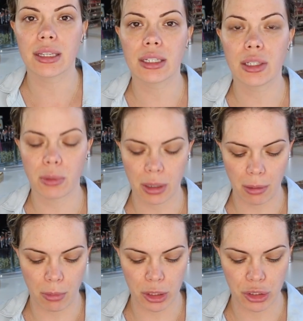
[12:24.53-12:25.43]
Then you wanna
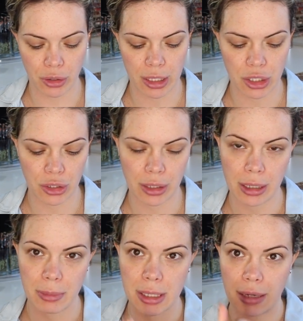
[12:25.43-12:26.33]
moisturize your
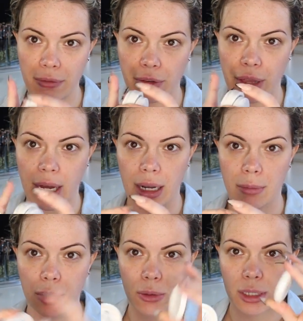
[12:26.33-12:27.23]
lips and for that
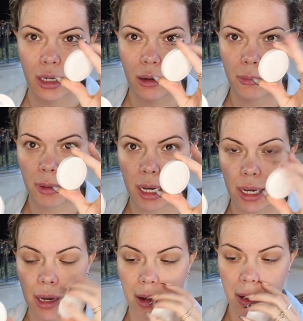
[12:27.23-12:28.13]
I'm using
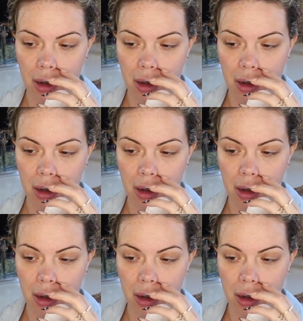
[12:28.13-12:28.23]
my